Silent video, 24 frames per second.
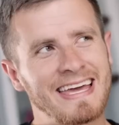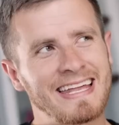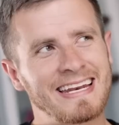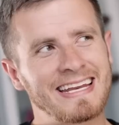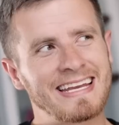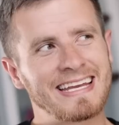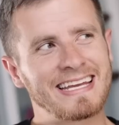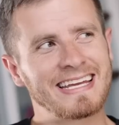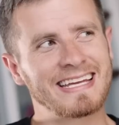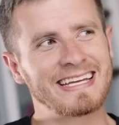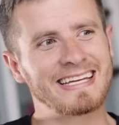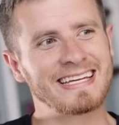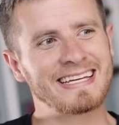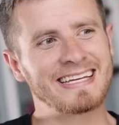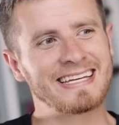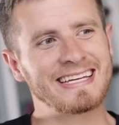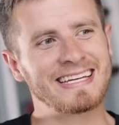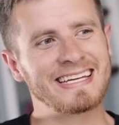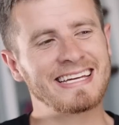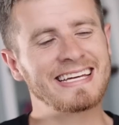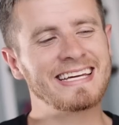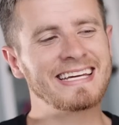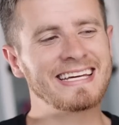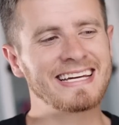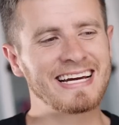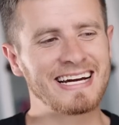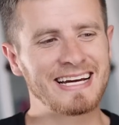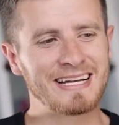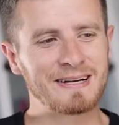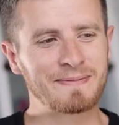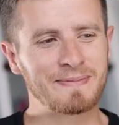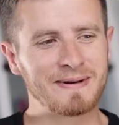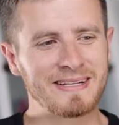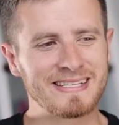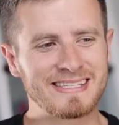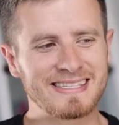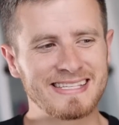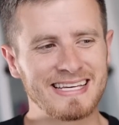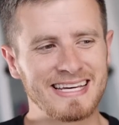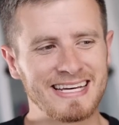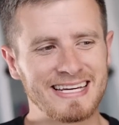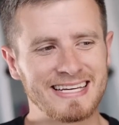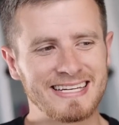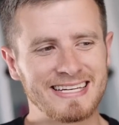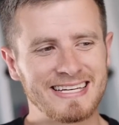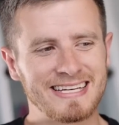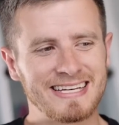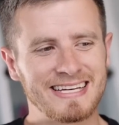And then he got a bit
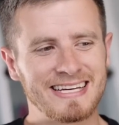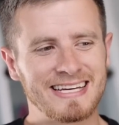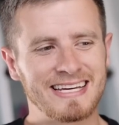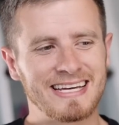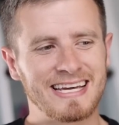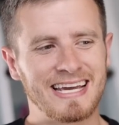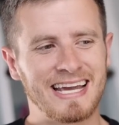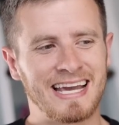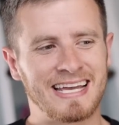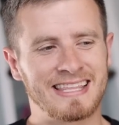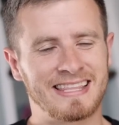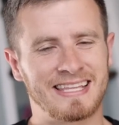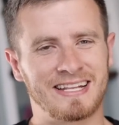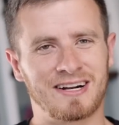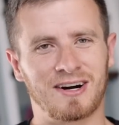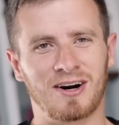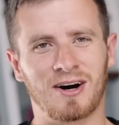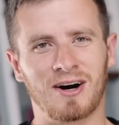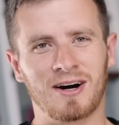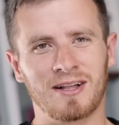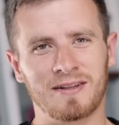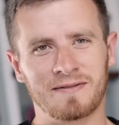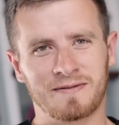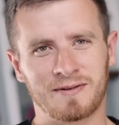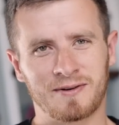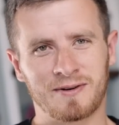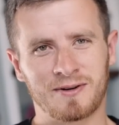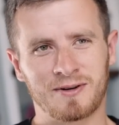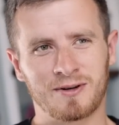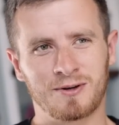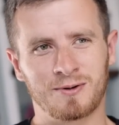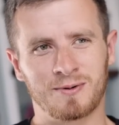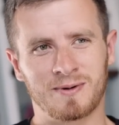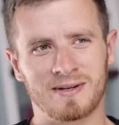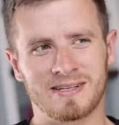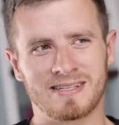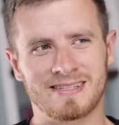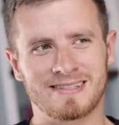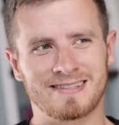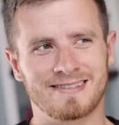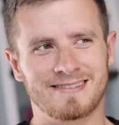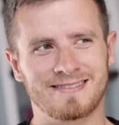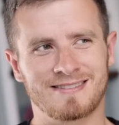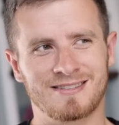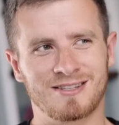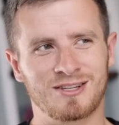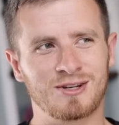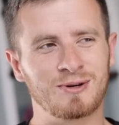sick. And then Oliver, who
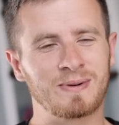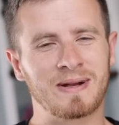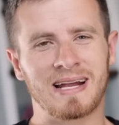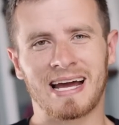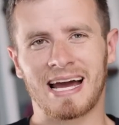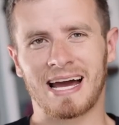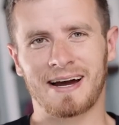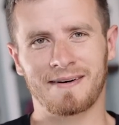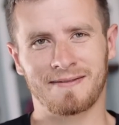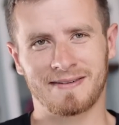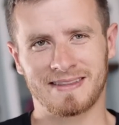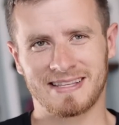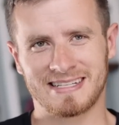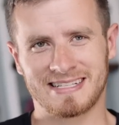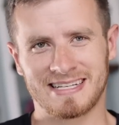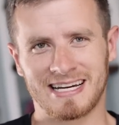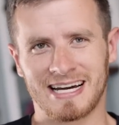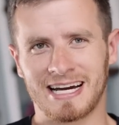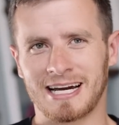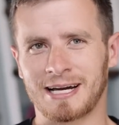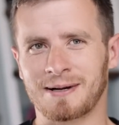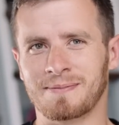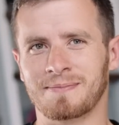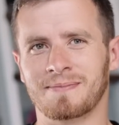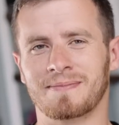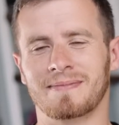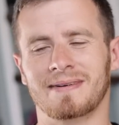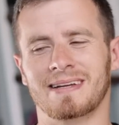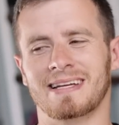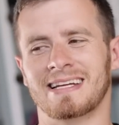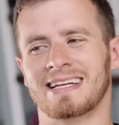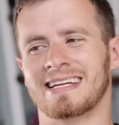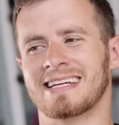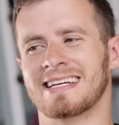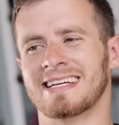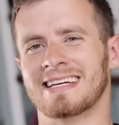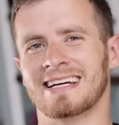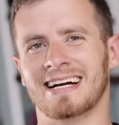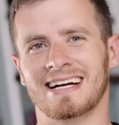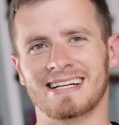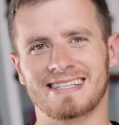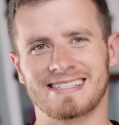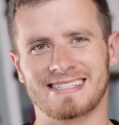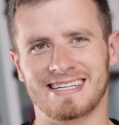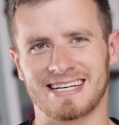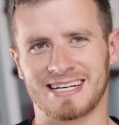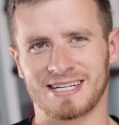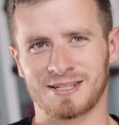was two and a half at the time, he
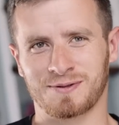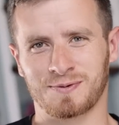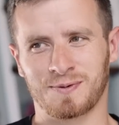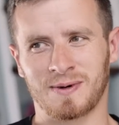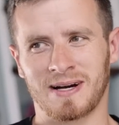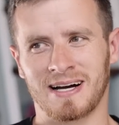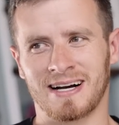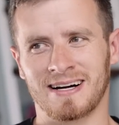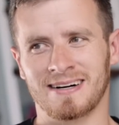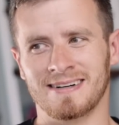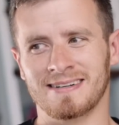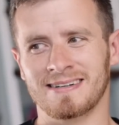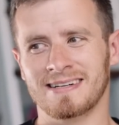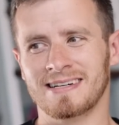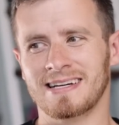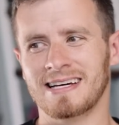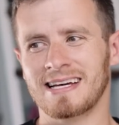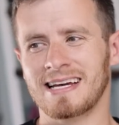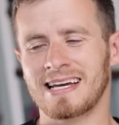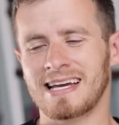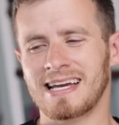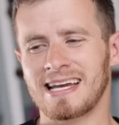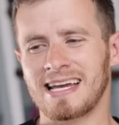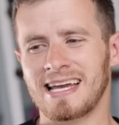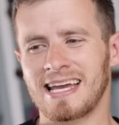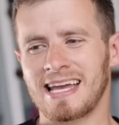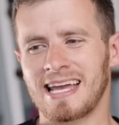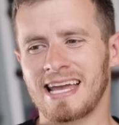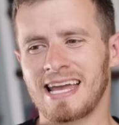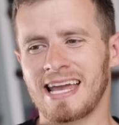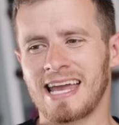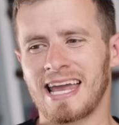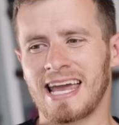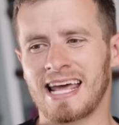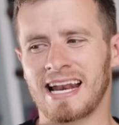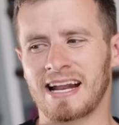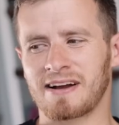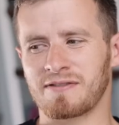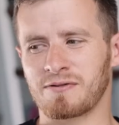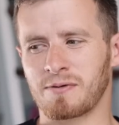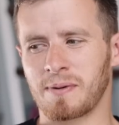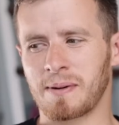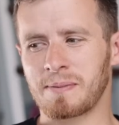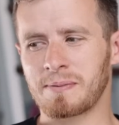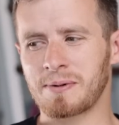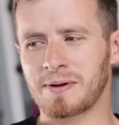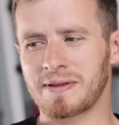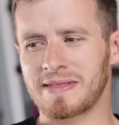got sick as well. And I
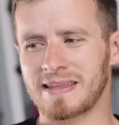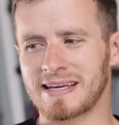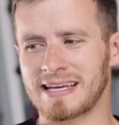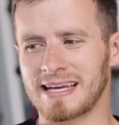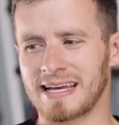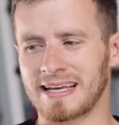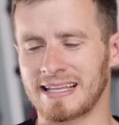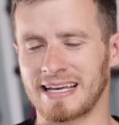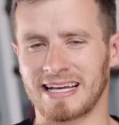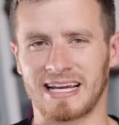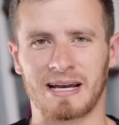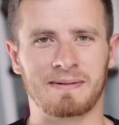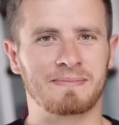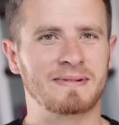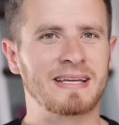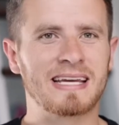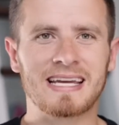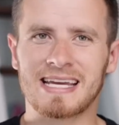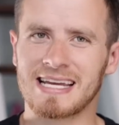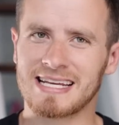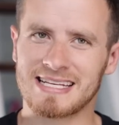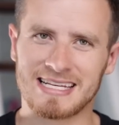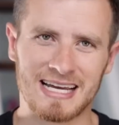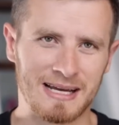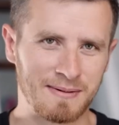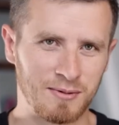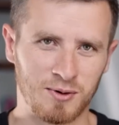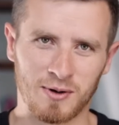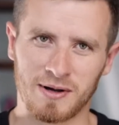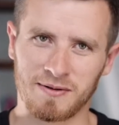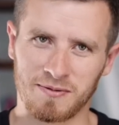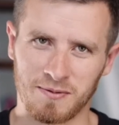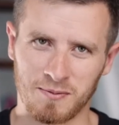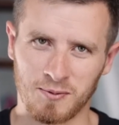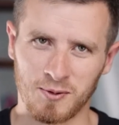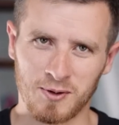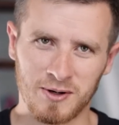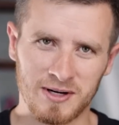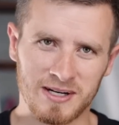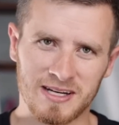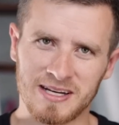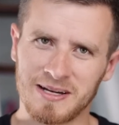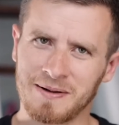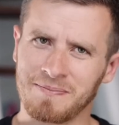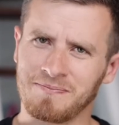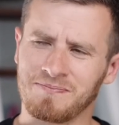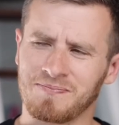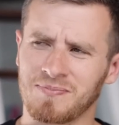remember thinking like, I'm taking time away from
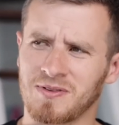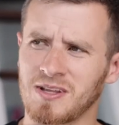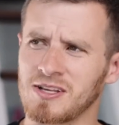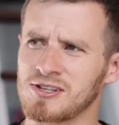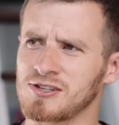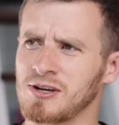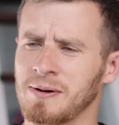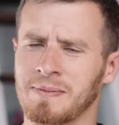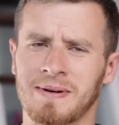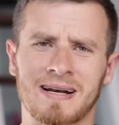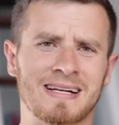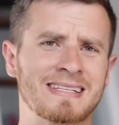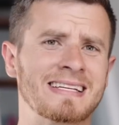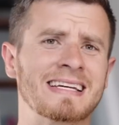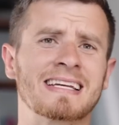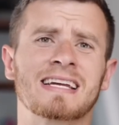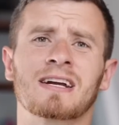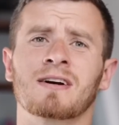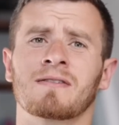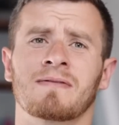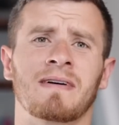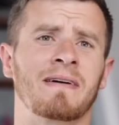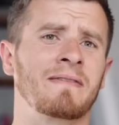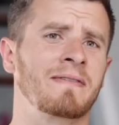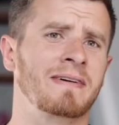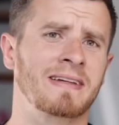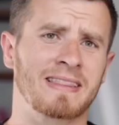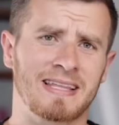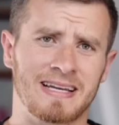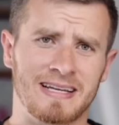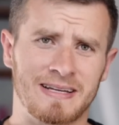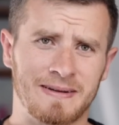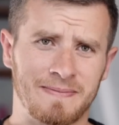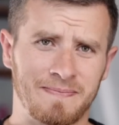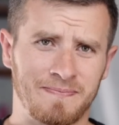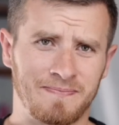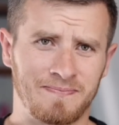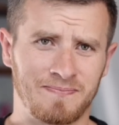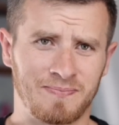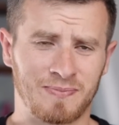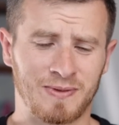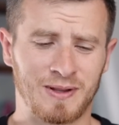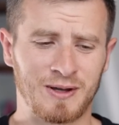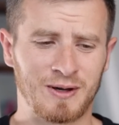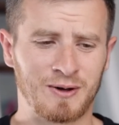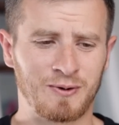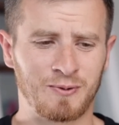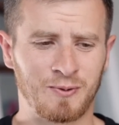work, so I'm gonna take care of everything,
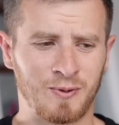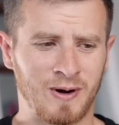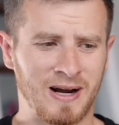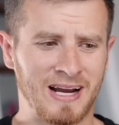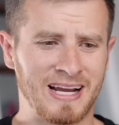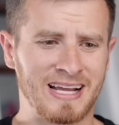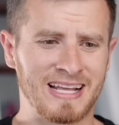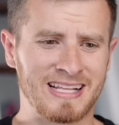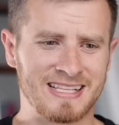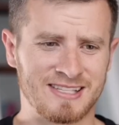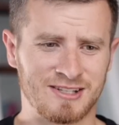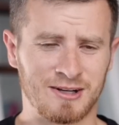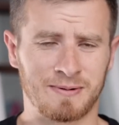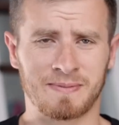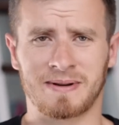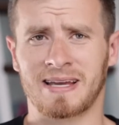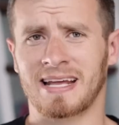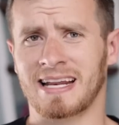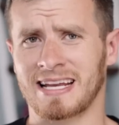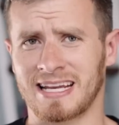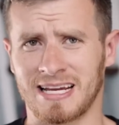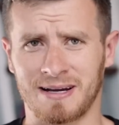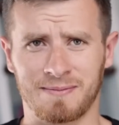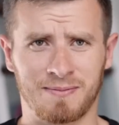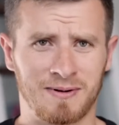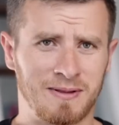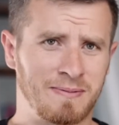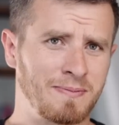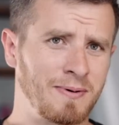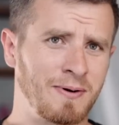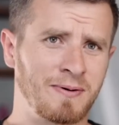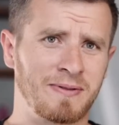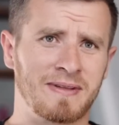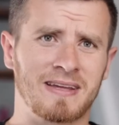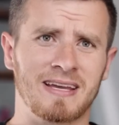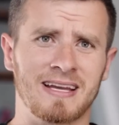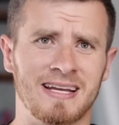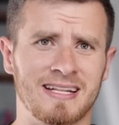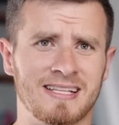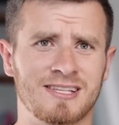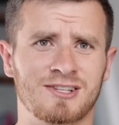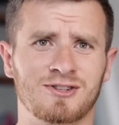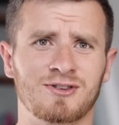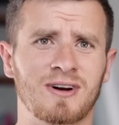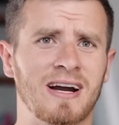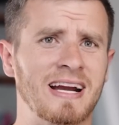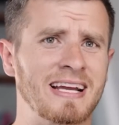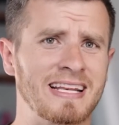right? And so I'm getting up with both
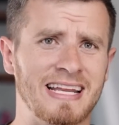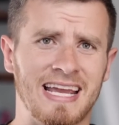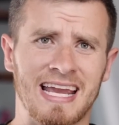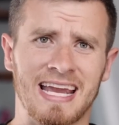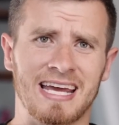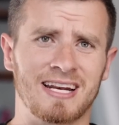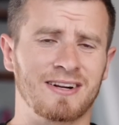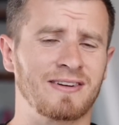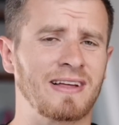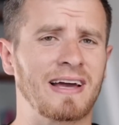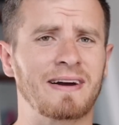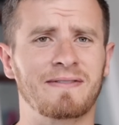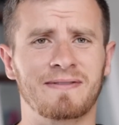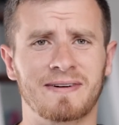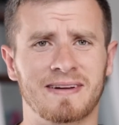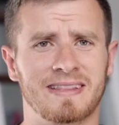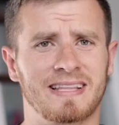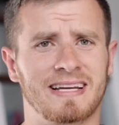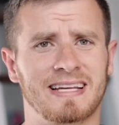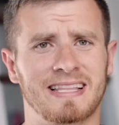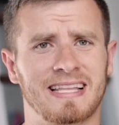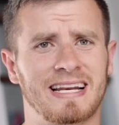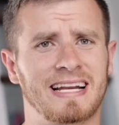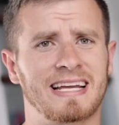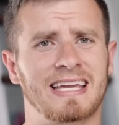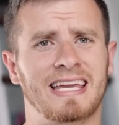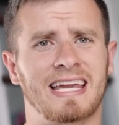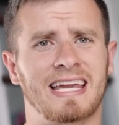kids, trying to handle everything that I